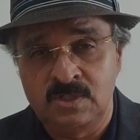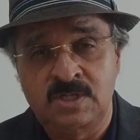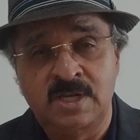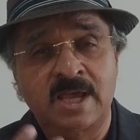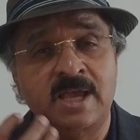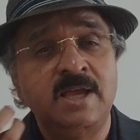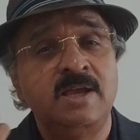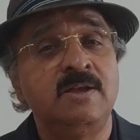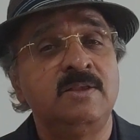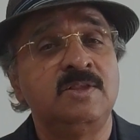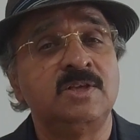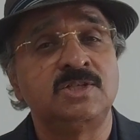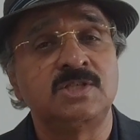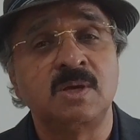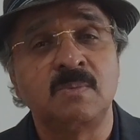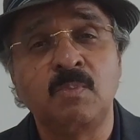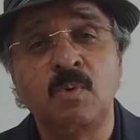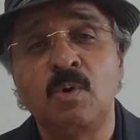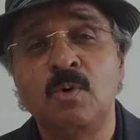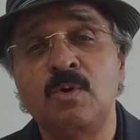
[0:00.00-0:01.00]
Take the
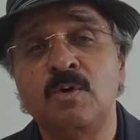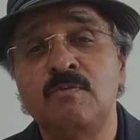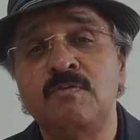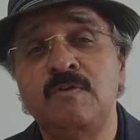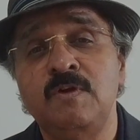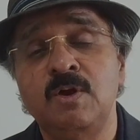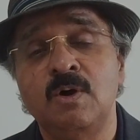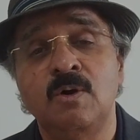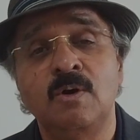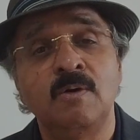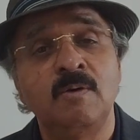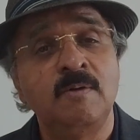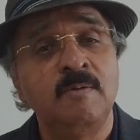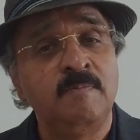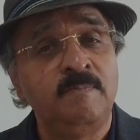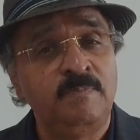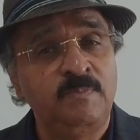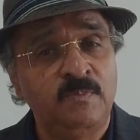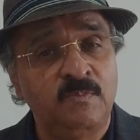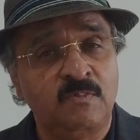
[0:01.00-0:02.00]
support of your
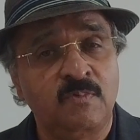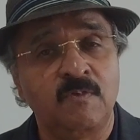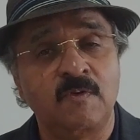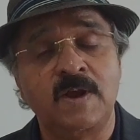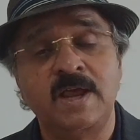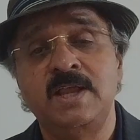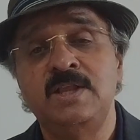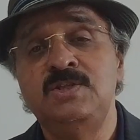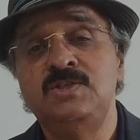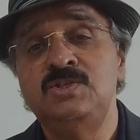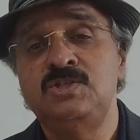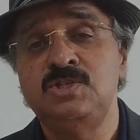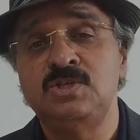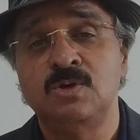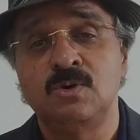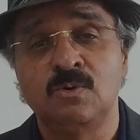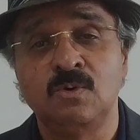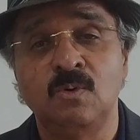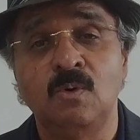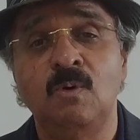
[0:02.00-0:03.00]
friends,
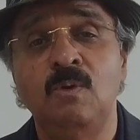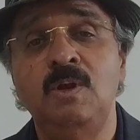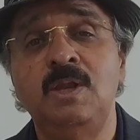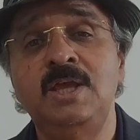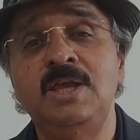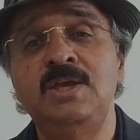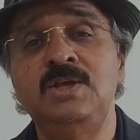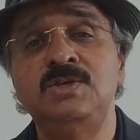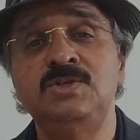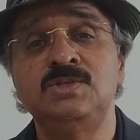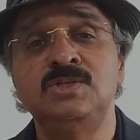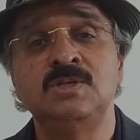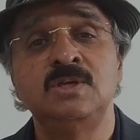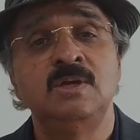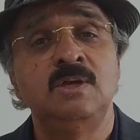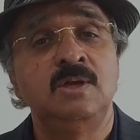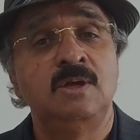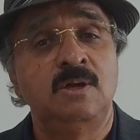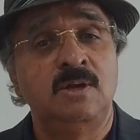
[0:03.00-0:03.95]
your colleagues,